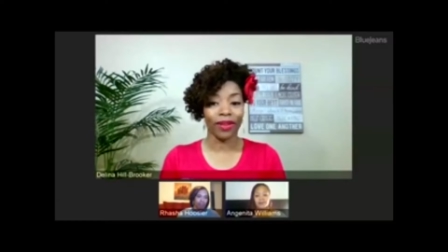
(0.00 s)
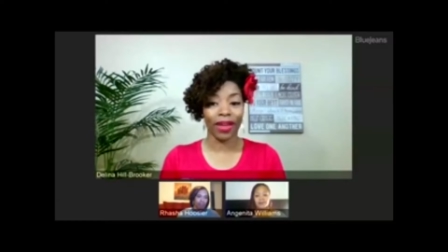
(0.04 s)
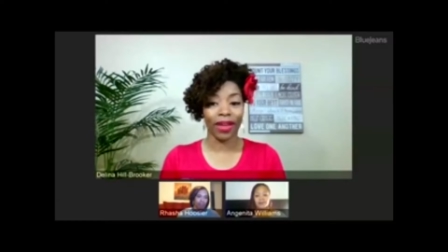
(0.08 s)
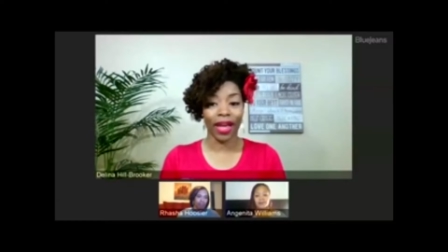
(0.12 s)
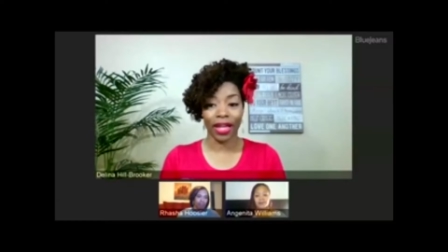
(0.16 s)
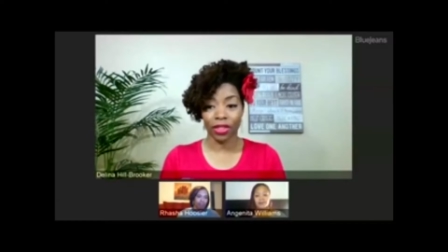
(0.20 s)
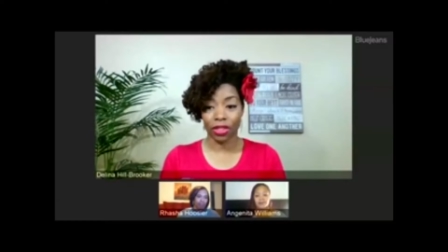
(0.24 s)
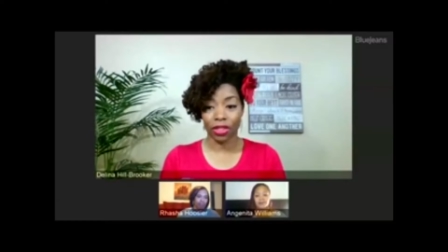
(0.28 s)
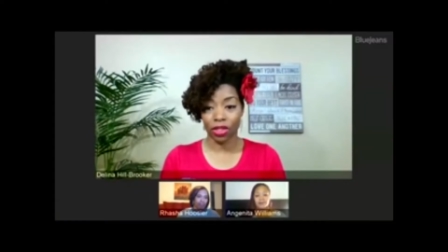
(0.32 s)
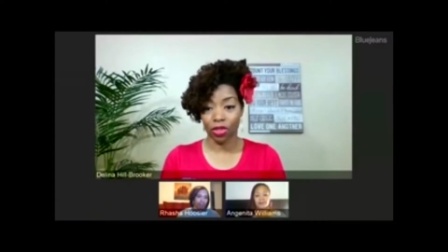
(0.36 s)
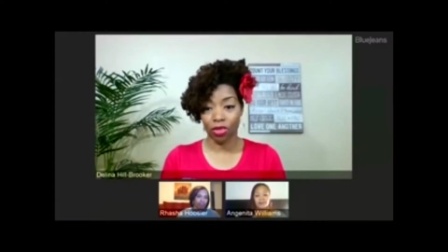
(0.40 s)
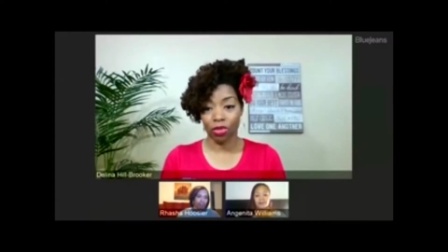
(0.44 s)

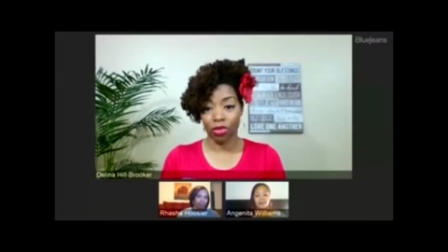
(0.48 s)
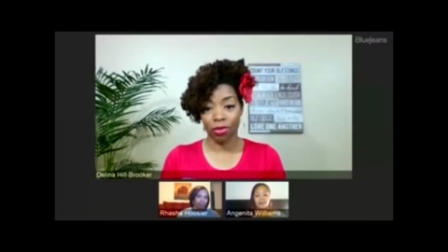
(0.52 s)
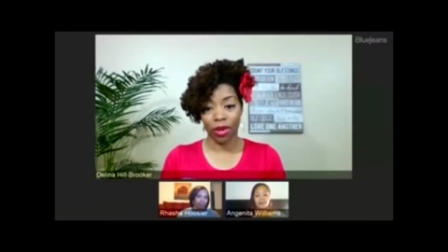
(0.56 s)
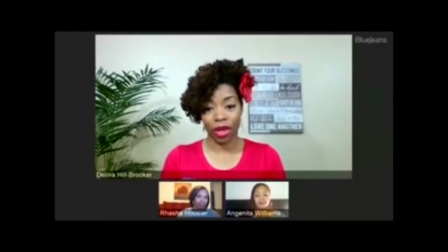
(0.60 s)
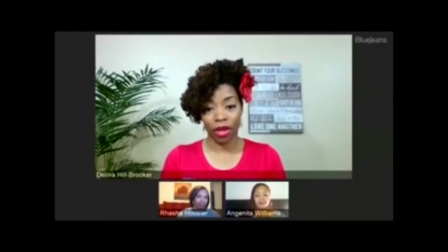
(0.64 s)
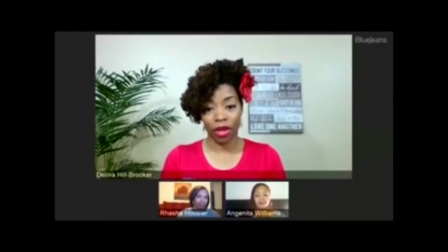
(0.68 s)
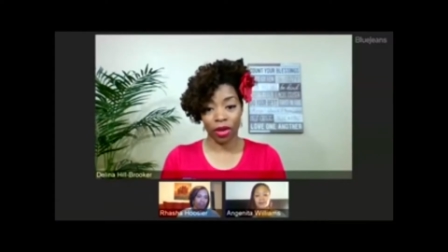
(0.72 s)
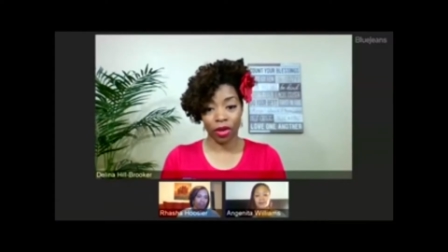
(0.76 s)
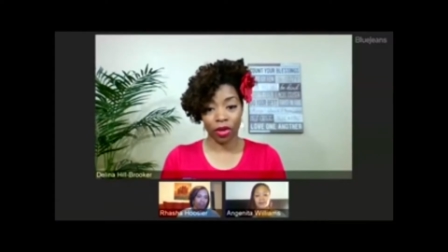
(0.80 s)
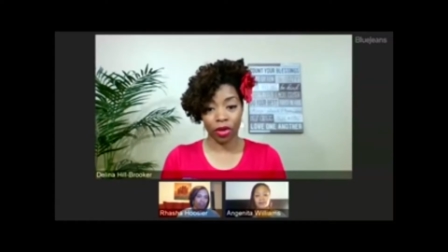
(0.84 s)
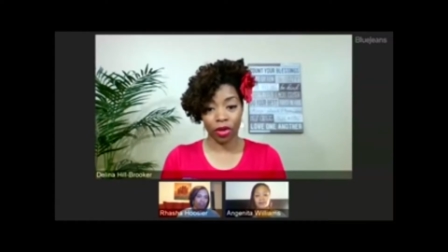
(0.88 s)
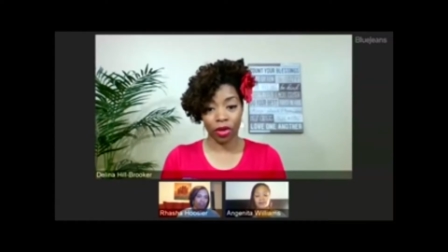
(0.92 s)
to do
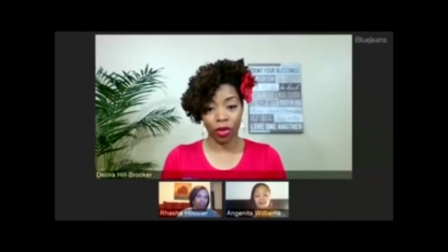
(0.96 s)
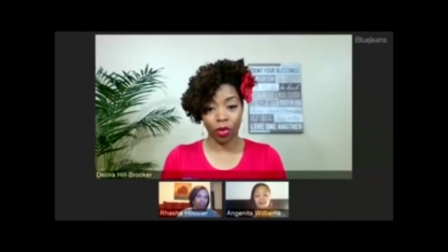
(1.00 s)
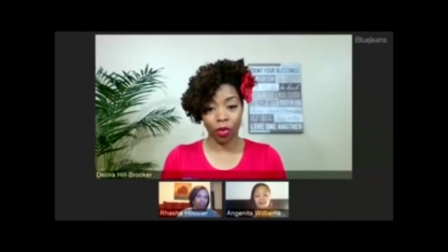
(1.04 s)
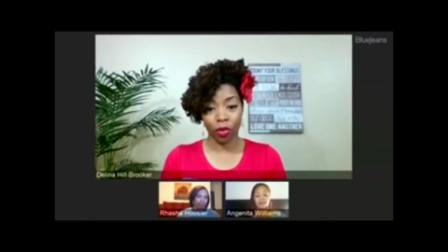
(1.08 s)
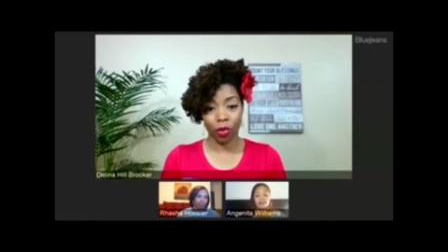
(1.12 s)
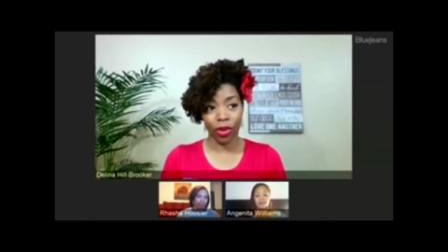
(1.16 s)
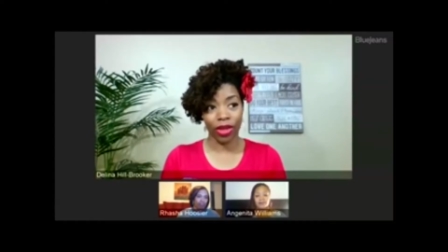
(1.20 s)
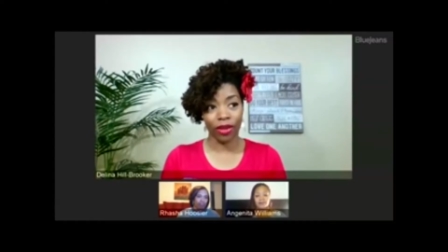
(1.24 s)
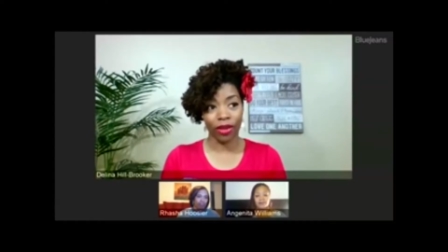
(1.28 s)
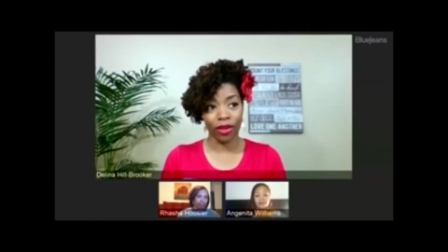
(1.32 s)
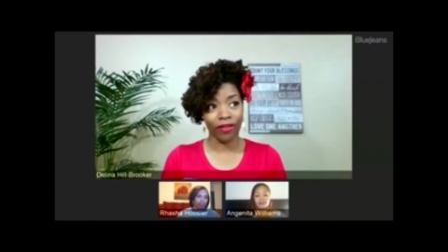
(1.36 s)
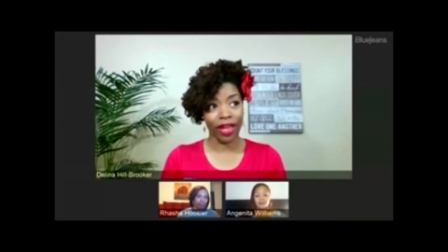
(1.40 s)
better. We
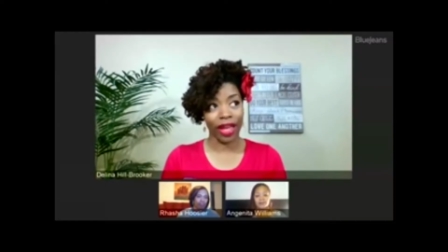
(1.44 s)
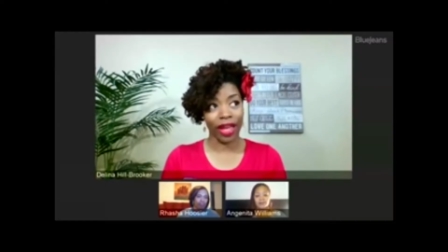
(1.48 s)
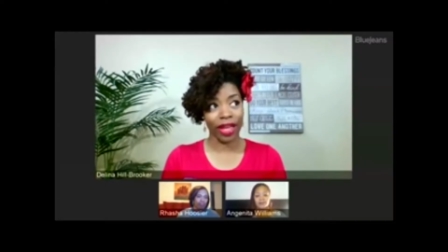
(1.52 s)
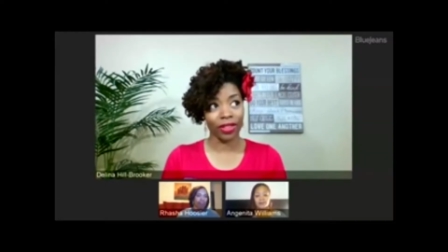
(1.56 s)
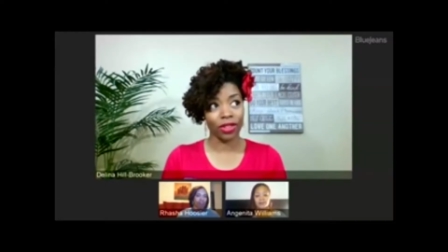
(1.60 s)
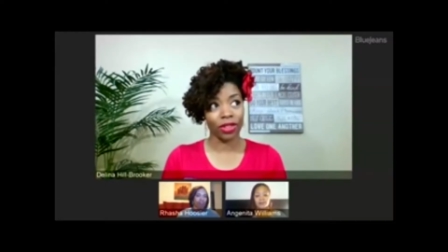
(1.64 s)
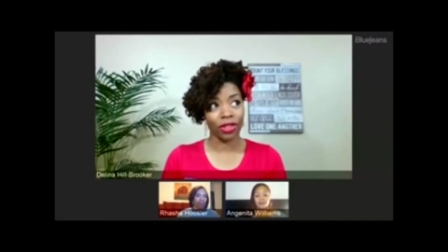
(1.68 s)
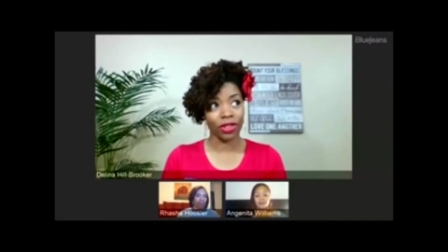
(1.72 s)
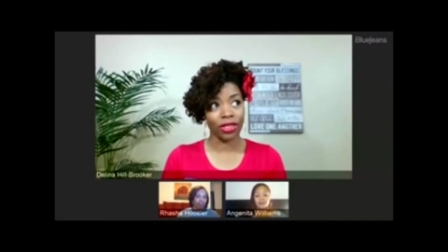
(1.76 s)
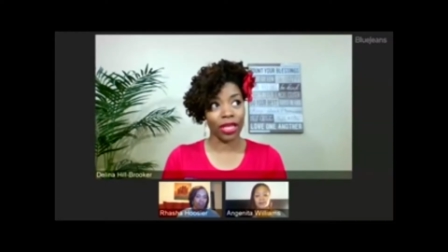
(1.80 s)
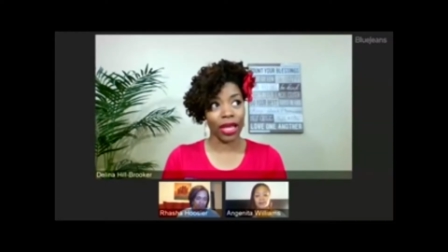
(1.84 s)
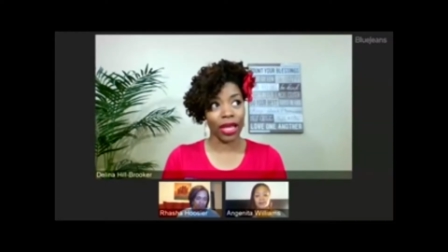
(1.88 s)
have got to
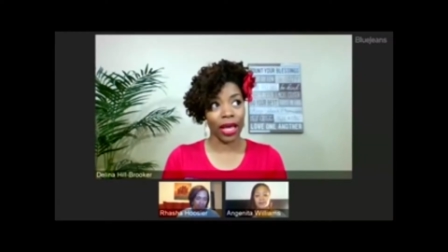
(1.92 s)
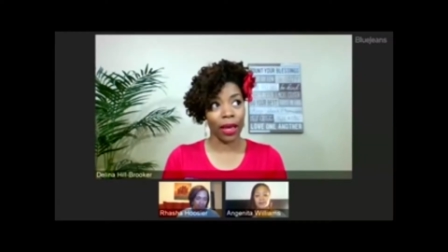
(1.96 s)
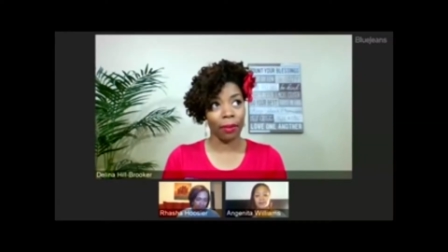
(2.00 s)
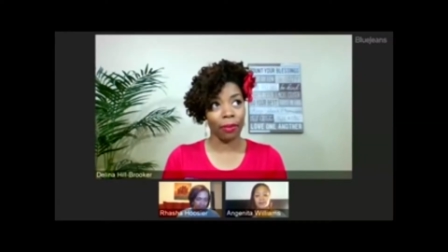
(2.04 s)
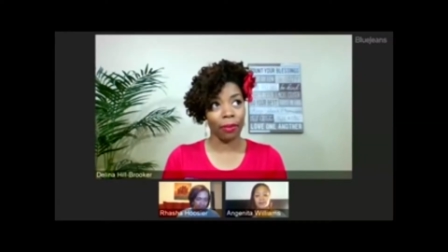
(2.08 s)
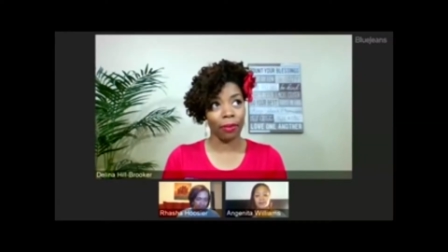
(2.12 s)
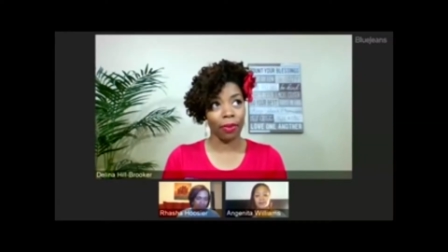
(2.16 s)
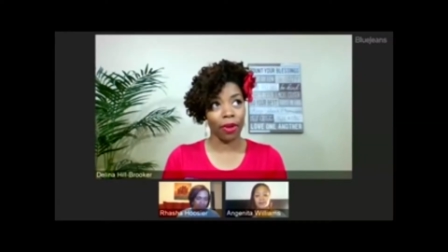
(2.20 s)
stop